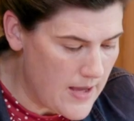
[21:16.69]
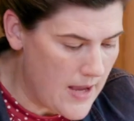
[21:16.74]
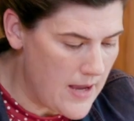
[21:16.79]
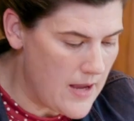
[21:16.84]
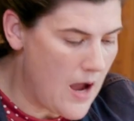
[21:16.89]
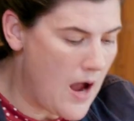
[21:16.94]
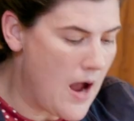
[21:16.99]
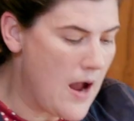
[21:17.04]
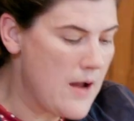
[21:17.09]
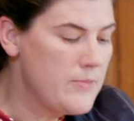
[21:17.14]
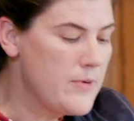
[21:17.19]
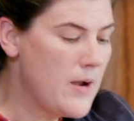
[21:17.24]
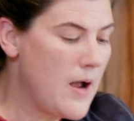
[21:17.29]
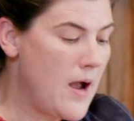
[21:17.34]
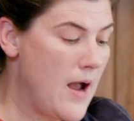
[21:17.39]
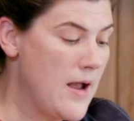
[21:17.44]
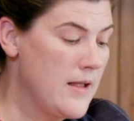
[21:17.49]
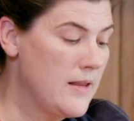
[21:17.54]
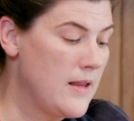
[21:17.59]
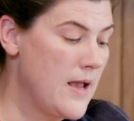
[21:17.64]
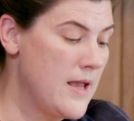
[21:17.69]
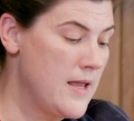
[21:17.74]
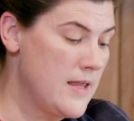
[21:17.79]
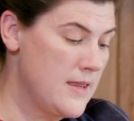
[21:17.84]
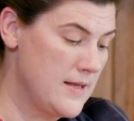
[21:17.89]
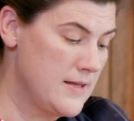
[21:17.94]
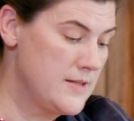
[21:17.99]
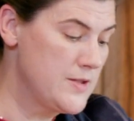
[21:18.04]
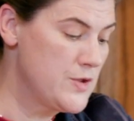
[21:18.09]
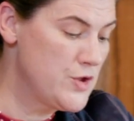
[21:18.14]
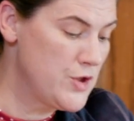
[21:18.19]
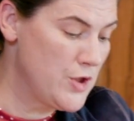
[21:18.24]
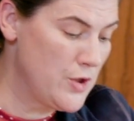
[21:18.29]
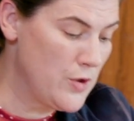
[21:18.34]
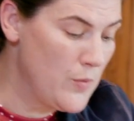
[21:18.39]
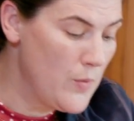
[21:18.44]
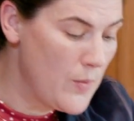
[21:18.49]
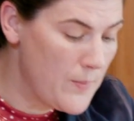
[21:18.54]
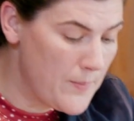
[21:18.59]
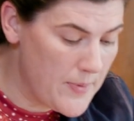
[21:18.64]
Okay, I like this
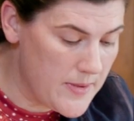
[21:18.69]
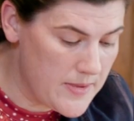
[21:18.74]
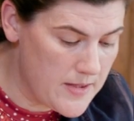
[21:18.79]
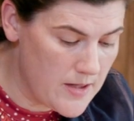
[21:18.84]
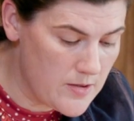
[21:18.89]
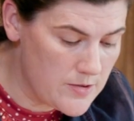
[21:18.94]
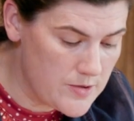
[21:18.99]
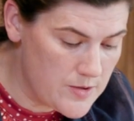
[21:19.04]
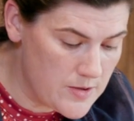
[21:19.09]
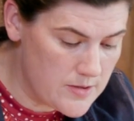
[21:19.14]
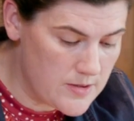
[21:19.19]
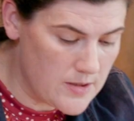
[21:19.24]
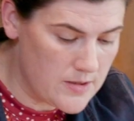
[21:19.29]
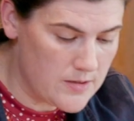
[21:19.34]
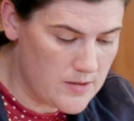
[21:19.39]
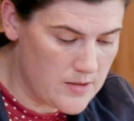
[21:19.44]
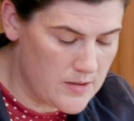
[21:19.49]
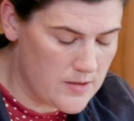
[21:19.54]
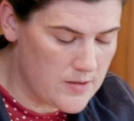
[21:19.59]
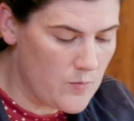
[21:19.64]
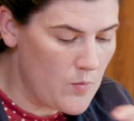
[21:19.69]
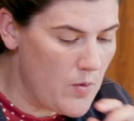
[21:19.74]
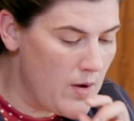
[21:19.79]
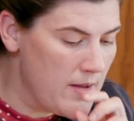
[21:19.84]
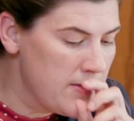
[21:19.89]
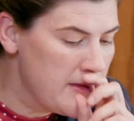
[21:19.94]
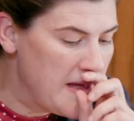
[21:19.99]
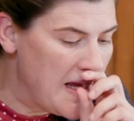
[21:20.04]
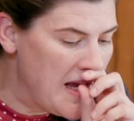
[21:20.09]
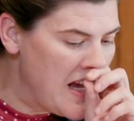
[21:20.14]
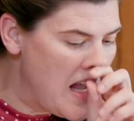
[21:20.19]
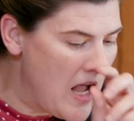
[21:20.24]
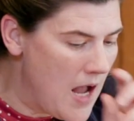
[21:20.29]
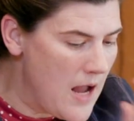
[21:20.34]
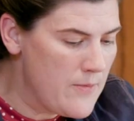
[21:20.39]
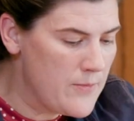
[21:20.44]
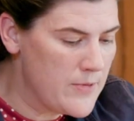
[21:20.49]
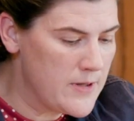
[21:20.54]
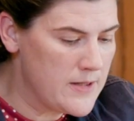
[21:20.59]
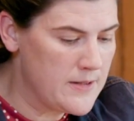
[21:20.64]
too, but there's the one thing
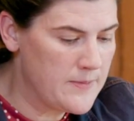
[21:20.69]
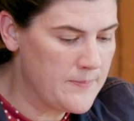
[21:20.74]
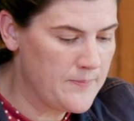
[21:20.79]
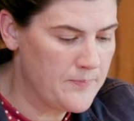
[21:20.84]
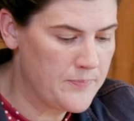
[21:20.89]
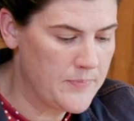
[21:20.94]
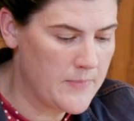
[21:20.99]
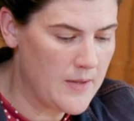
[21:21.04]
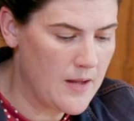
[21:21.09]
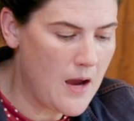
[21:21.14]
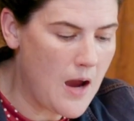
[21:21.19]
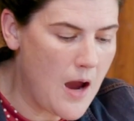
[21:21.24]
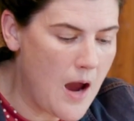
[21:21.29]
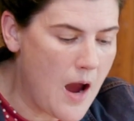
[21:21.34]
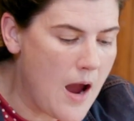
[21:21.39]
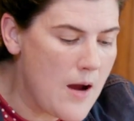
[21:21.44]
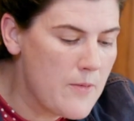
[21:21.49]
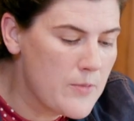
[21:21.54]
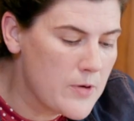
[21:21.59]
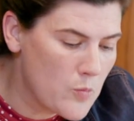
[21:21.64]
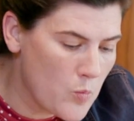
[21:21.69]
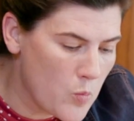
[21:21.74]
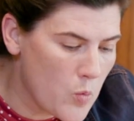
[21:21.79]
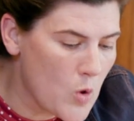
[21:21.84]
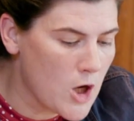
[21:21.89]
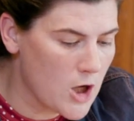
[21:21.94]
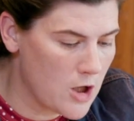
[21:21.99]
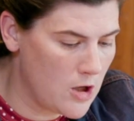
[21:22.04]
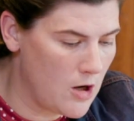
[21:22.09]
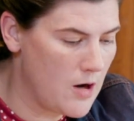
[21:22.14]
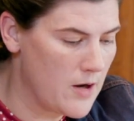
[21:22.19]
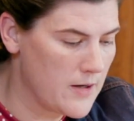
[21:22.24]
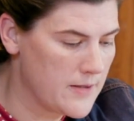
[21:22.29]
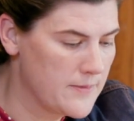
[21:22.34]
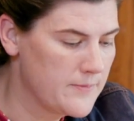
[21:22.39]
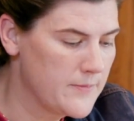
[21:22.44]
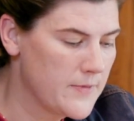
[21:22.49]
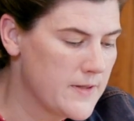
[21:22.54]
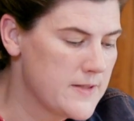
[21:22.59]
I would work on.